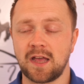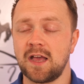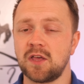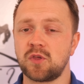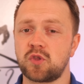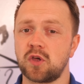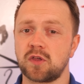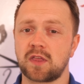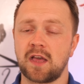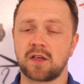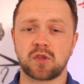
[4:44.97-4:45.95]
It is
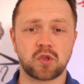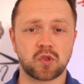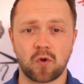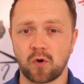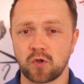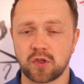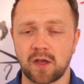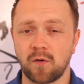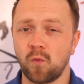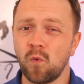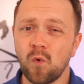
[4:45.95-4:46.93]
just
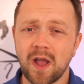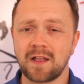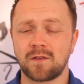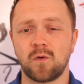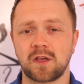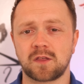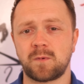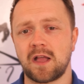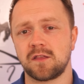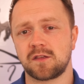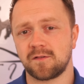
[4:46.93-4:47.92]
extortionate, way too
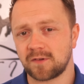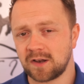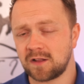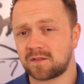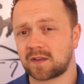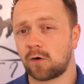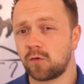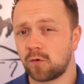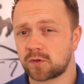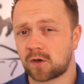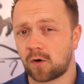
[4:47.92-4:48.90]
expensive. And until
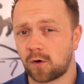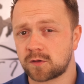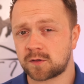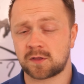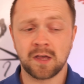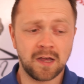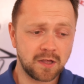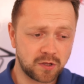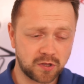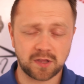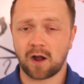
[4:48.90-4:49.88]
those costs
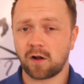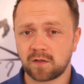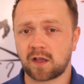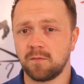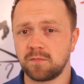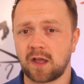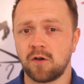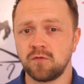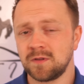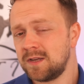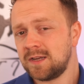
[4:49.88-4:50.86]
start to come
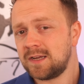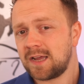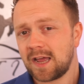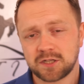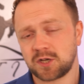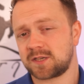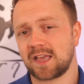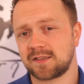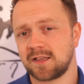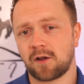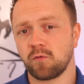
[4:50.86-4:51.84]
down, it just
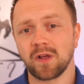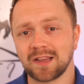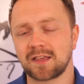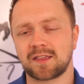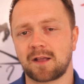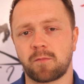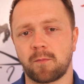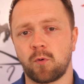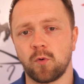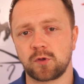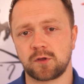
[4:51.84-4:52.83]
isn't a realistic
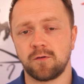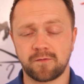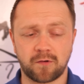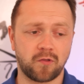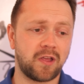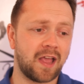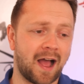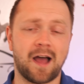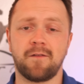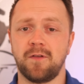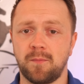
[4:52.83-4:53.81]
proposal for the
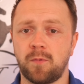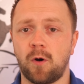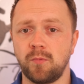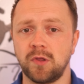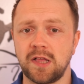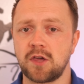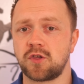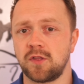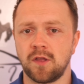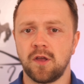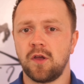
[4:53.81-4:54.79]
half of the
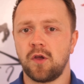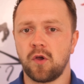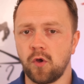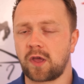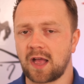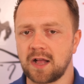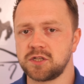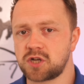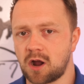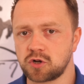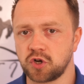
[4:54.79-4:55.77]
population who can't
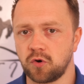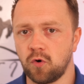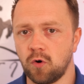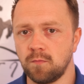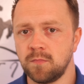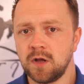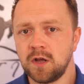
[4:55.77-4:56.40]
charge at home.